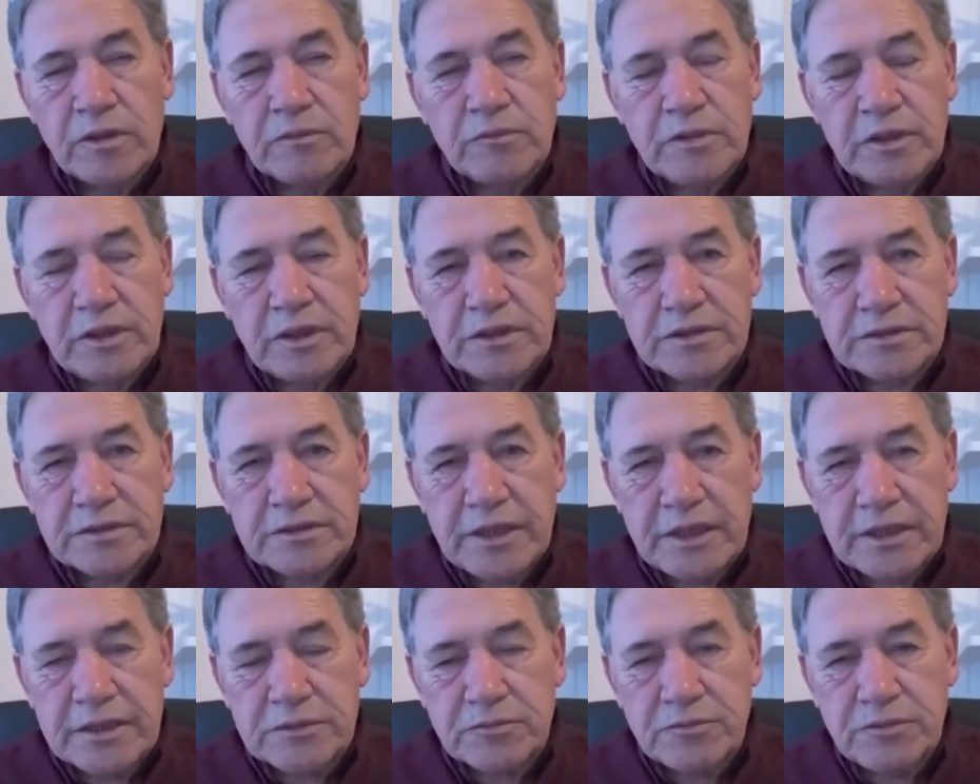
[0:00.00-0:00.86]
well, in Willow's
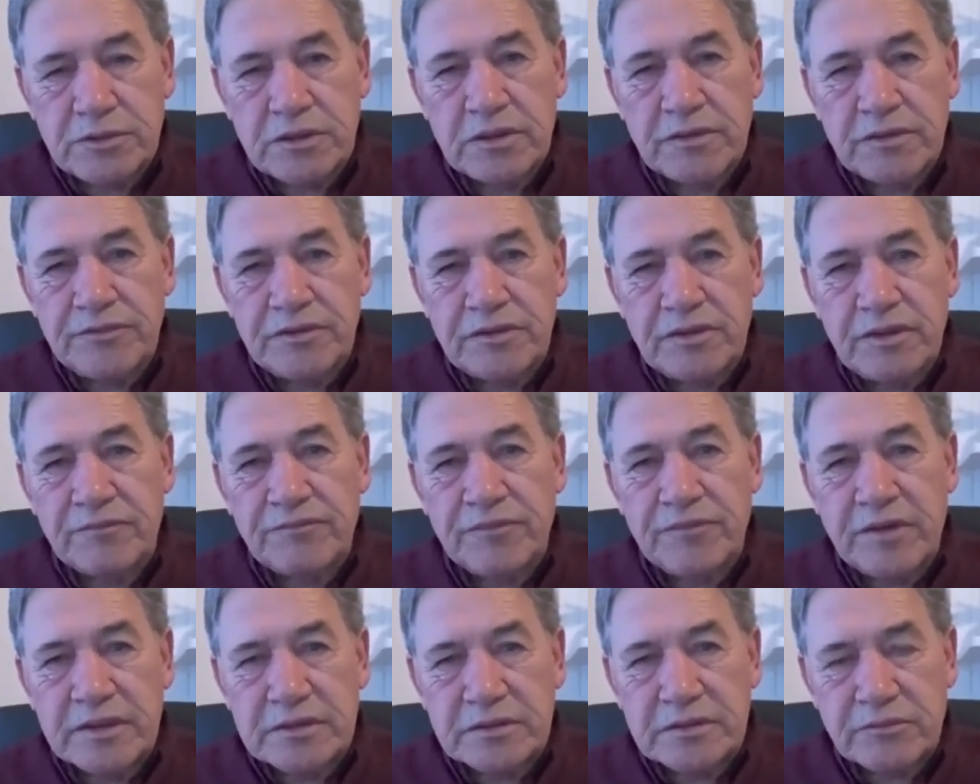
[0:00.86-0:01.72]
case, Willow, if you
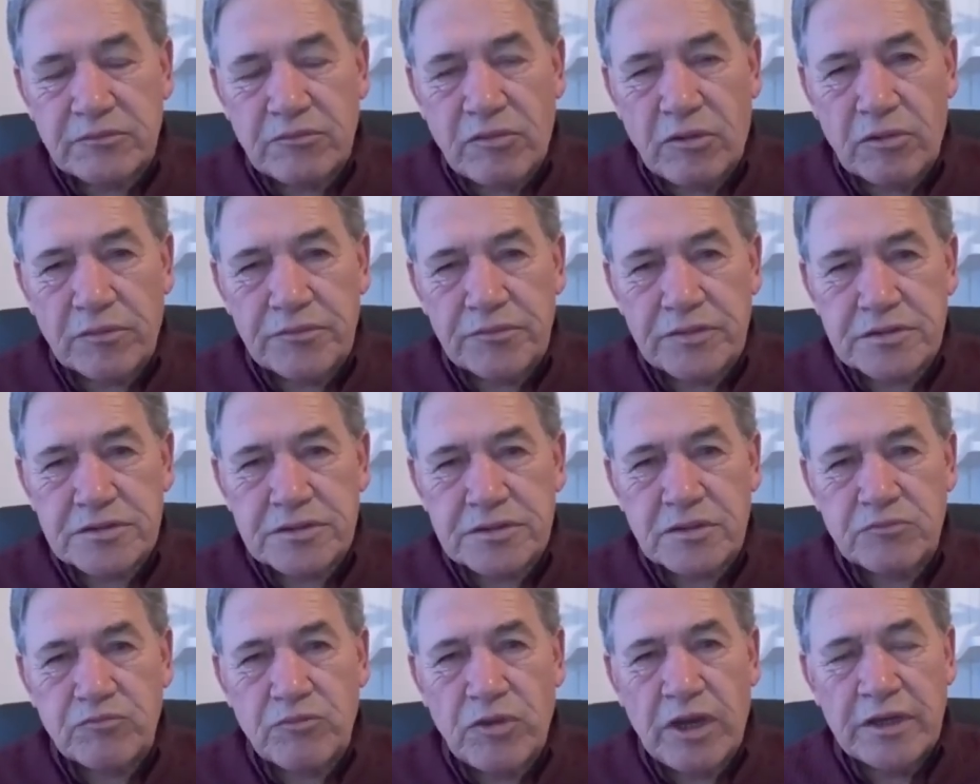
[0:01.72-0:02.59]
don't find something wrong with
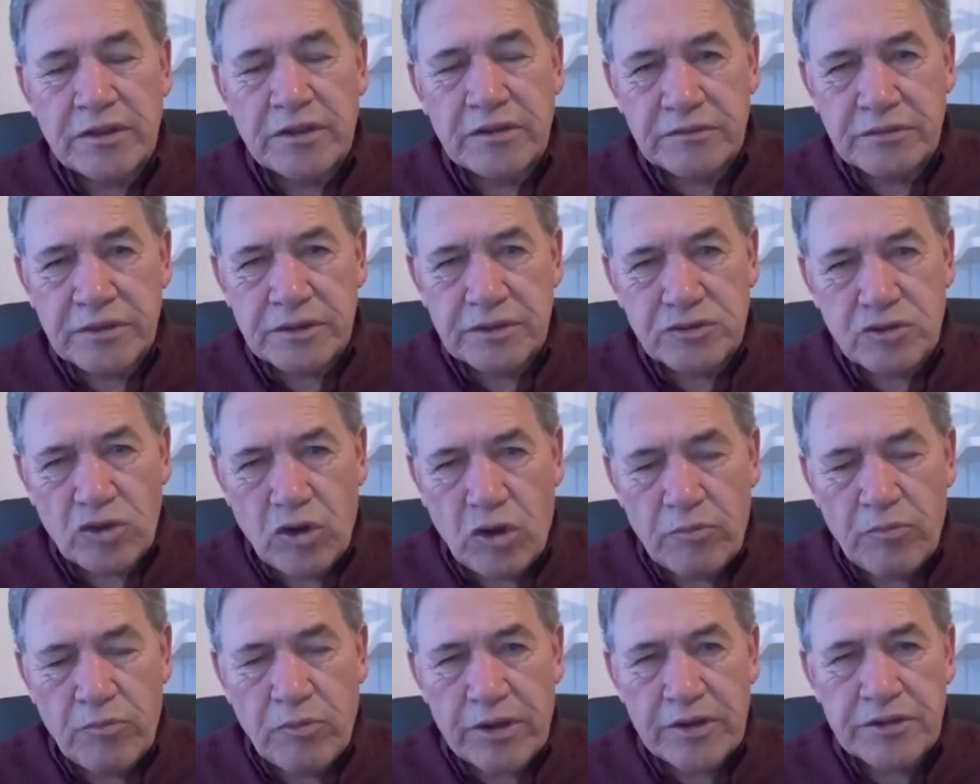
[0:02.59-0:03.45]
this, then why are you in the
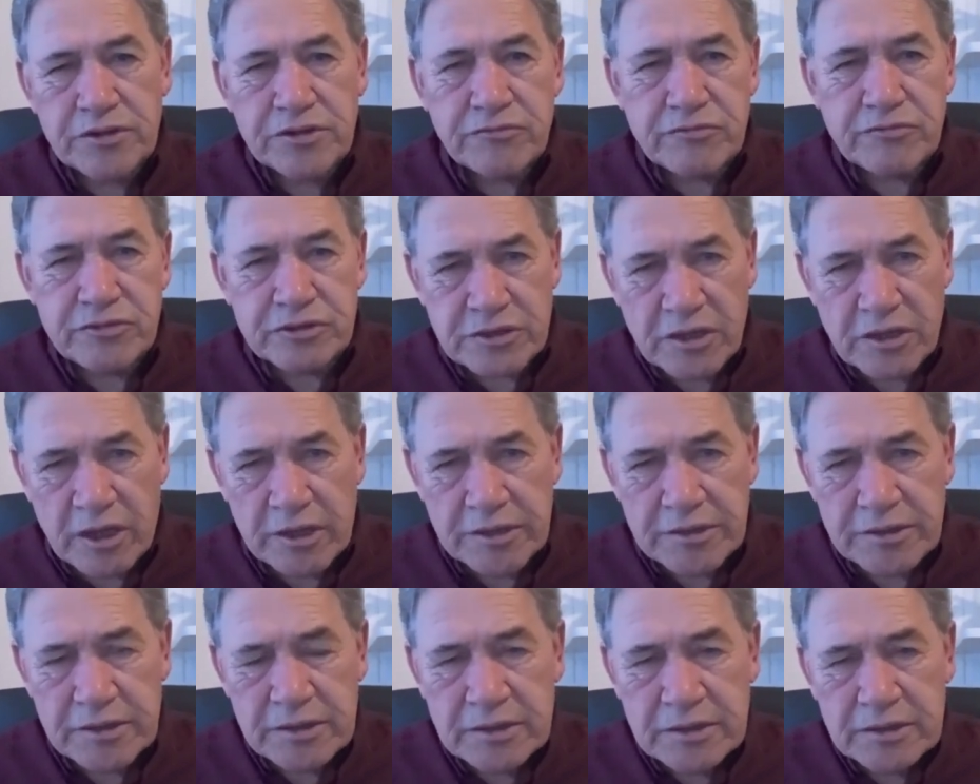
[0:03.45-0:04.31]
job? Why don't you
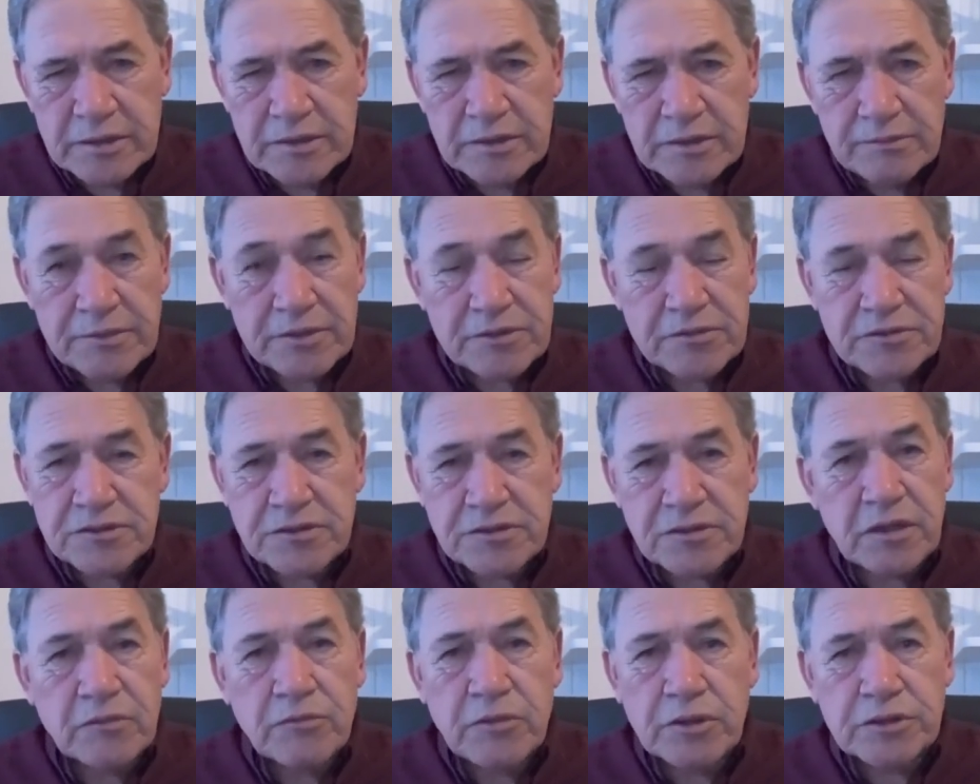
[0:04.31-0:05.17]
resign?
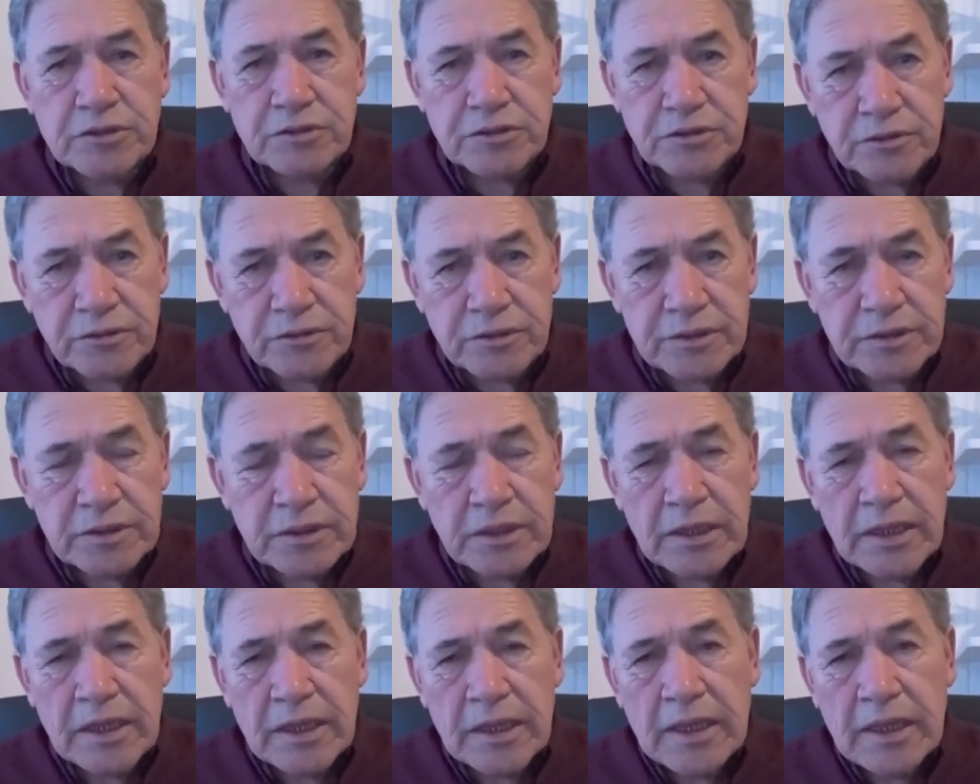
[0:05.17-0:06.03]
Because you don't know what you're
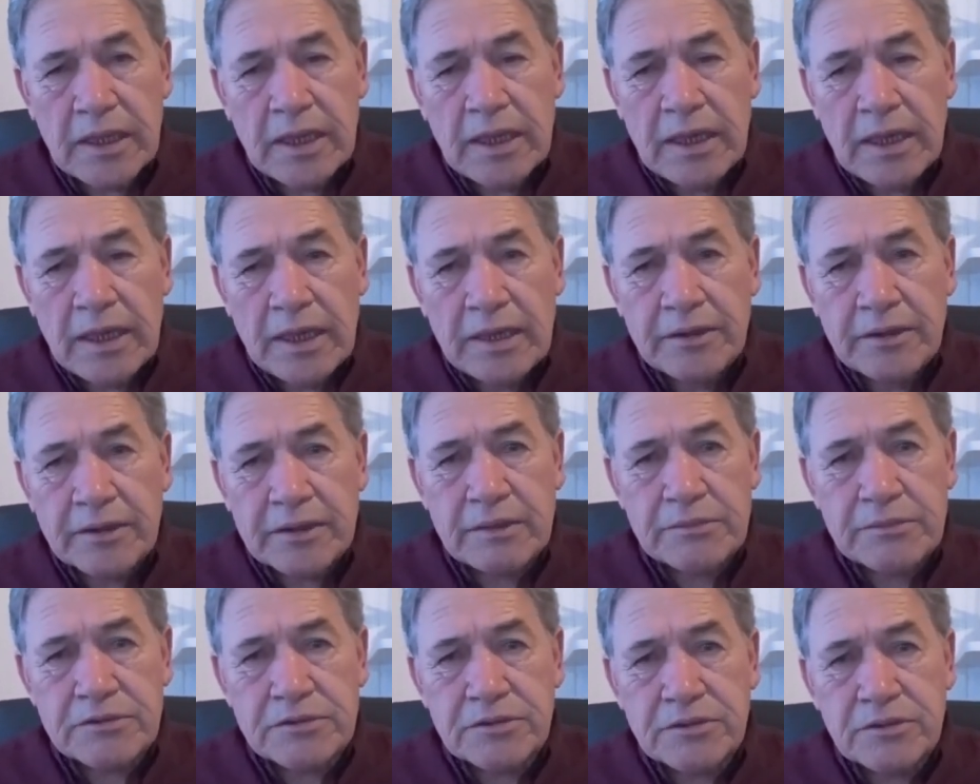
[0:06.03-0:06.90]
doing. And
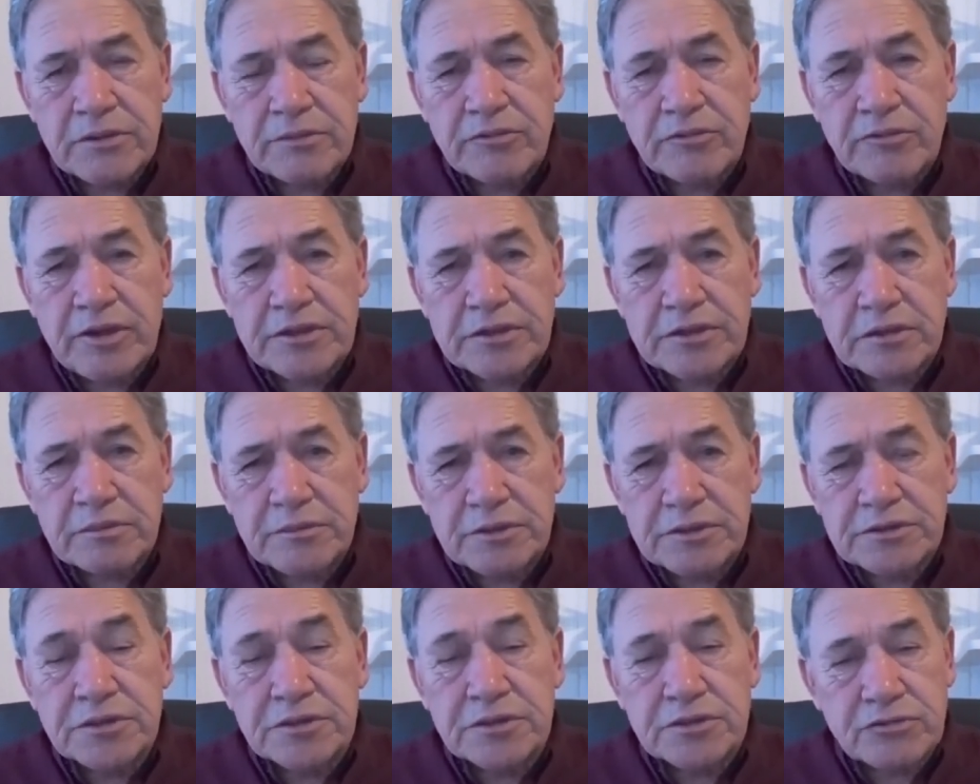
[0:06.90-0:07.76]
when it comes to the Human Rights
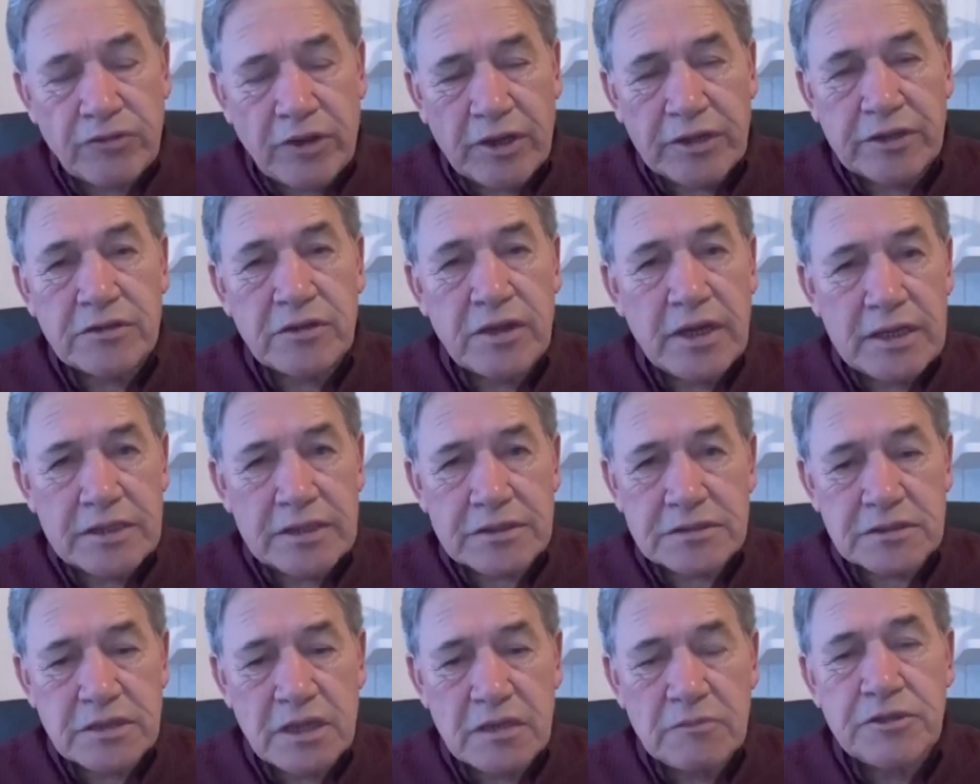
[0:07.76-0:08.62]
Commission, it's right to
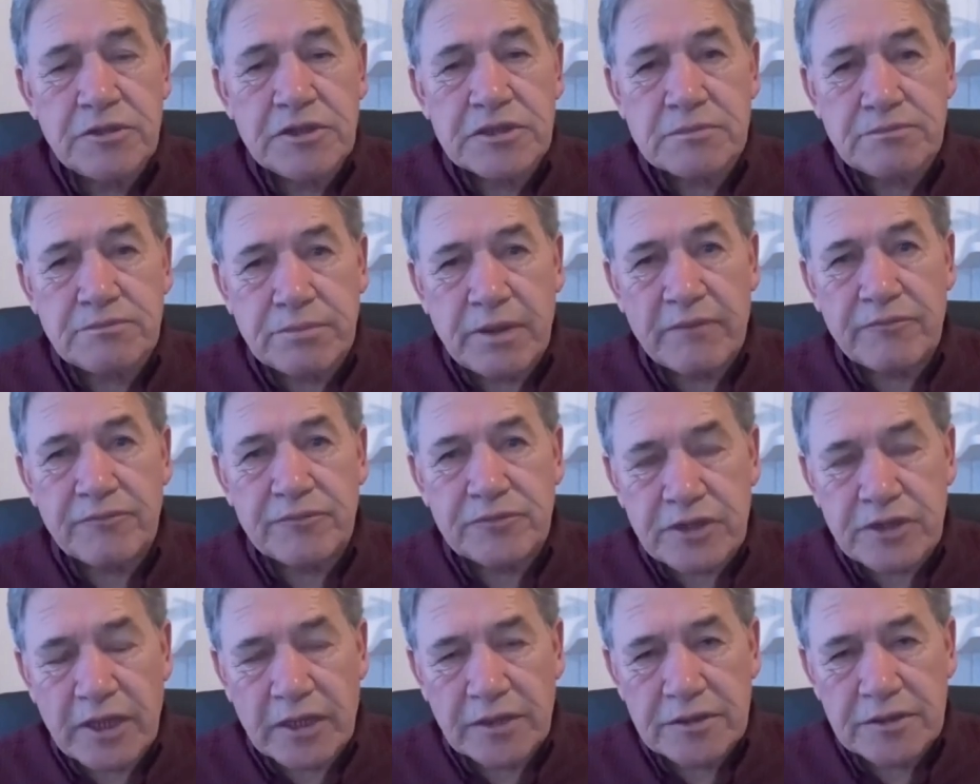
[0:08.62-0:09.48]
ask. Nobody's
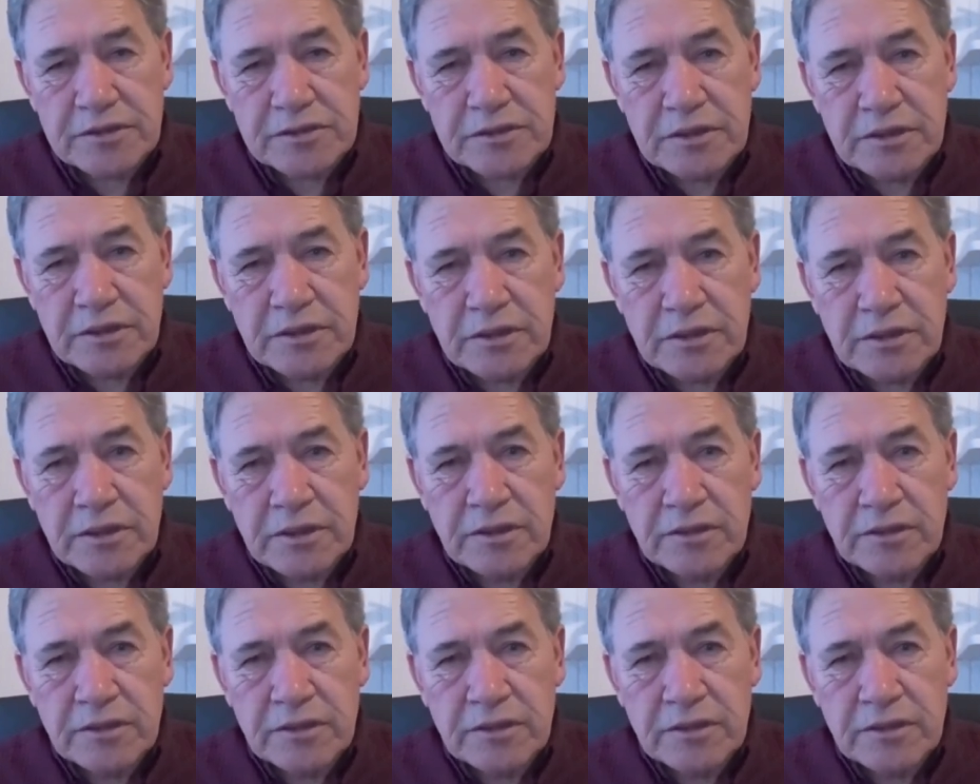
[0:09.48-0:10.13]
above challenge.